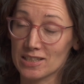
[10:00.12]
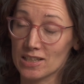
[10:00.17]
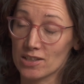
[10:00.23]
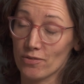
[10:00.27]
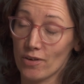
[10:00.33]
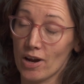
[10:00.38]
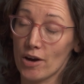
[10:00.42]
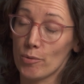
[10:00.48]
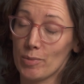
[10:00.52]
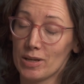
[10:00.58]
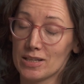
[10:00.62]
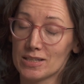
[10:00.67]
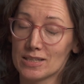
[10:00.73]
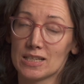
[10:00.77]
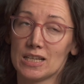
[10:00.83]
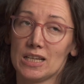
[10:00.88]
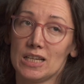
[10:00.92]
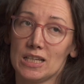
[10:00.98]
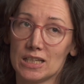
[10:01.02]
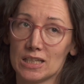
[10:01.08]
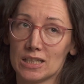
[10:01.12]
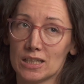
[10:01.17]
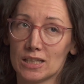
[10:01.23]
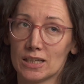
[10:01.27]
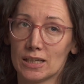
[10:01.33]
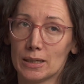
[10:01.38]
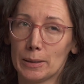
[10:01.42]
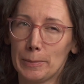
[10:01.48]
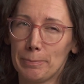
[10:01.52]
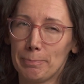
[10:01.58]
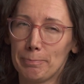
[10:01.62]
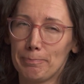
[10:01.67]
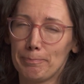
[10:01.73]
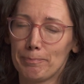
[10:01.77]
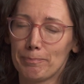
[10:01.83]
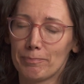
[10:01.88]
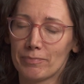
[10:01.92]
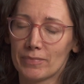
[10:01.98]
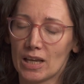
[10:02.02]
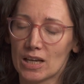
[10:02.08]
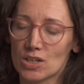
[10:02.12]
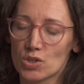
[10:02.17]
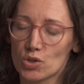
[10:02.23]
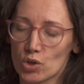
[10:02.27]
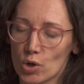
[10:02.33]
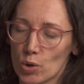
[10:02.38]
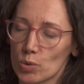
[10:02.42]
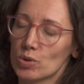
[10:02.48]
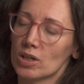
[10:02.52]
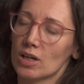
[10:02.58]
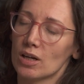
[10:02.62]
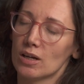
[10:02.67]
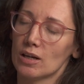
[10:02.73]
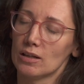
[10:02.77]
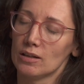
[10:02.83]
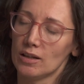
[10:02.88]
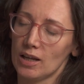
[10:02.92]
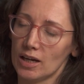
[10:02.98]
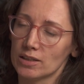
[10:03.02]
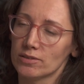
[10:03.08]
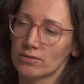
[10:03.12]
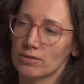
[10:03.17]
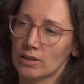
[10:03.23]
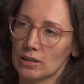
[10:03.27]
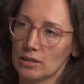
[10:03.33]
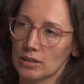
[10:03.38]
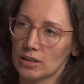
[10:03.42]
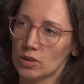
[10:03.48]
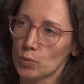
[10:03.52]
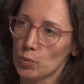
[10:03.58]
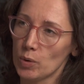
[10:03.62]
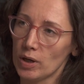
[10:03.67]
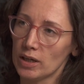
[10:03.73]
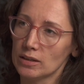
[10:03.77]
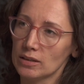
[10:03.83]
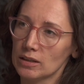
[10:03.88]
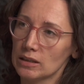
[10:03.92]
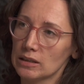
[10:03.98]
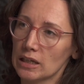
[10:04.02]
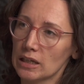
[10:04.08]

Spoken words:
environments in Estonia, Latvia and Lithuania, and